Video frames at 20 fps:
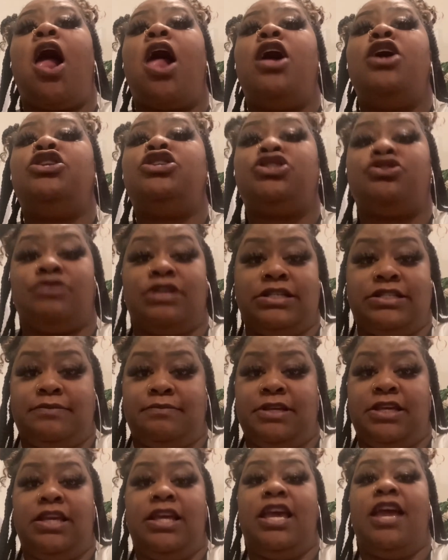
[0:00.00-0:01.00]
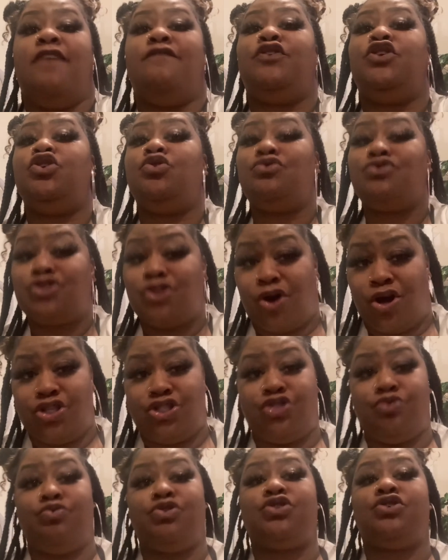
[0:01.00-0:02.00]
trust me, if you thought you
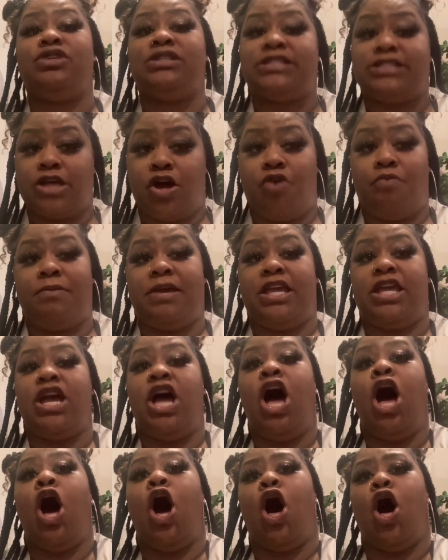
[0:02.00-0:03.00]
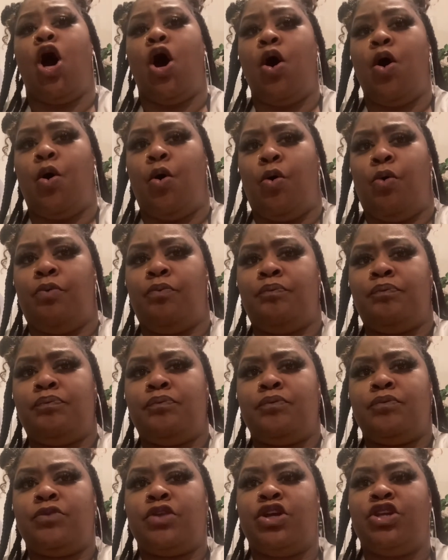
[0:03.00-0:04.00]
was going to tell me, oh,
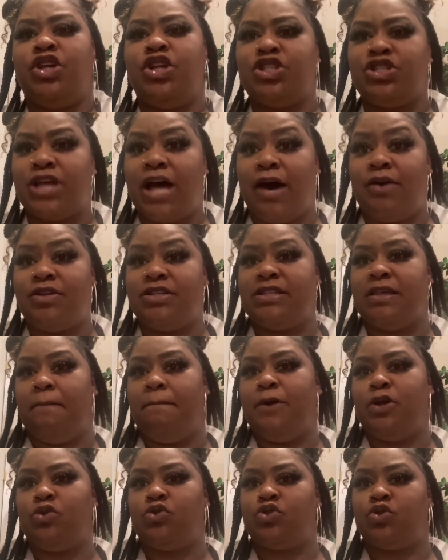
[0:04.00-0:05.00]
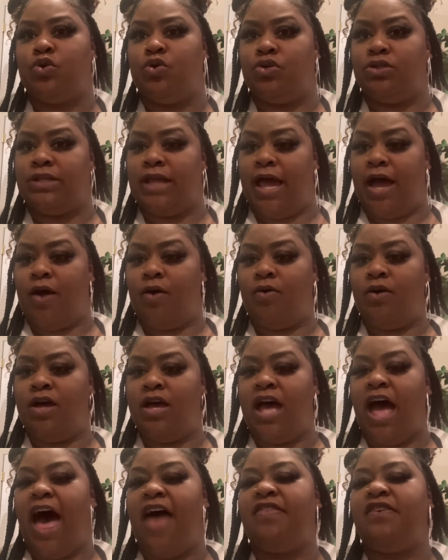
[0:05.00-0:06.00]
your child is in middle school now,
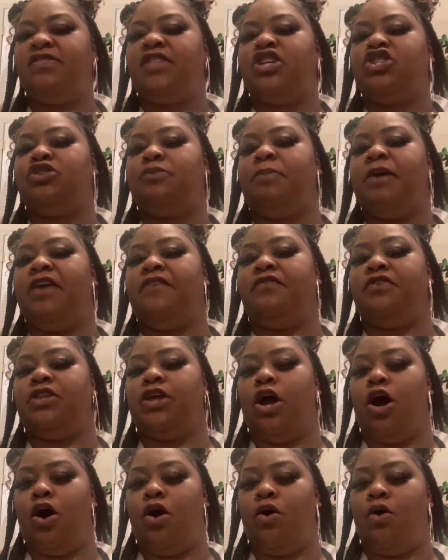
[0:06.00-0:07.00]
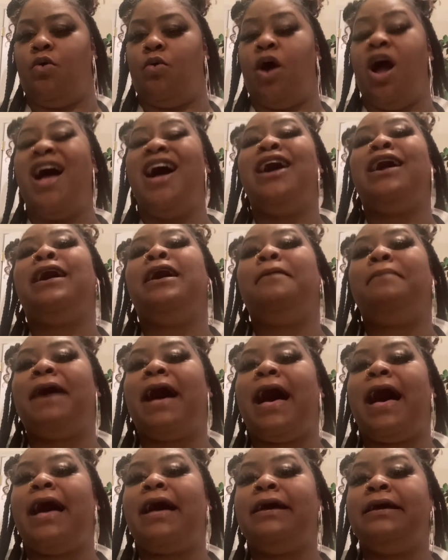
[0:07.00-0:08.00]
I think they should pay for their own.
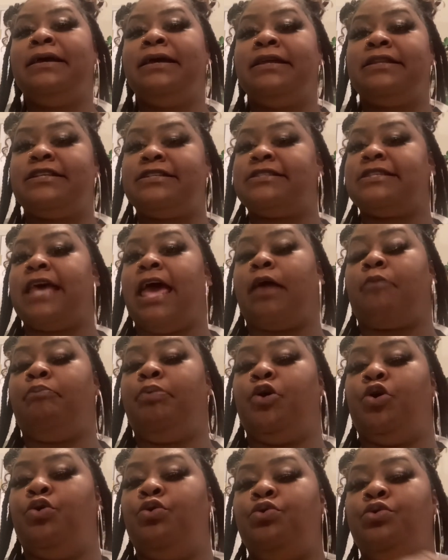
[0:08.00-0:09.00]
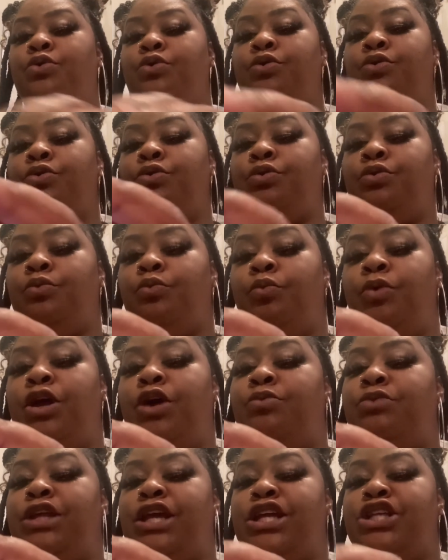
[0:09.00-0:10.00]
Goodbye. Hit the sack, poo. We don't
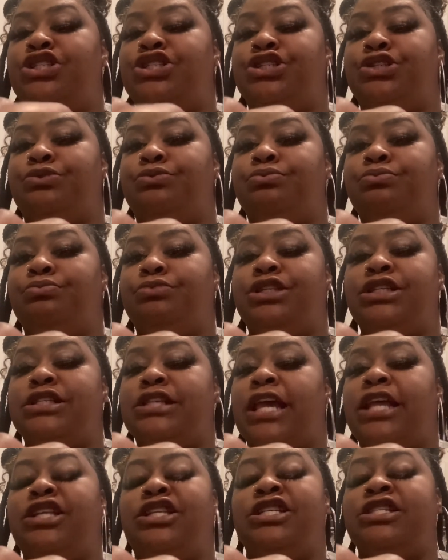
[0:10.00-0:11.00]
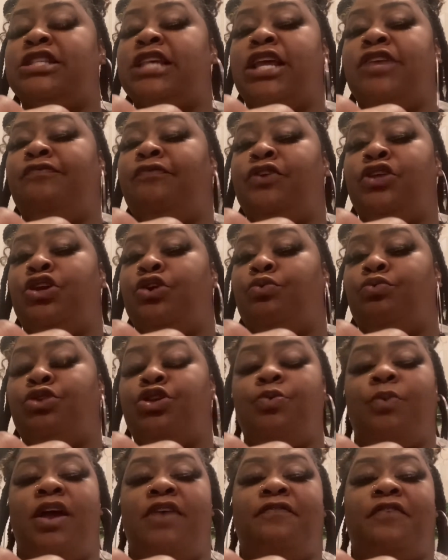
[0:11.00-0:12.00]
need you. This ain't for you. You
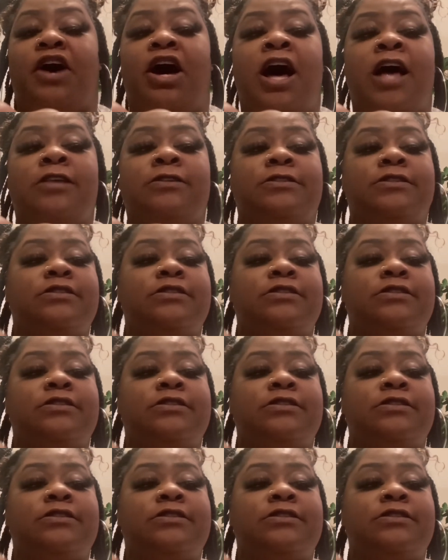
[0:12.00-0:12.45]
ain't for us.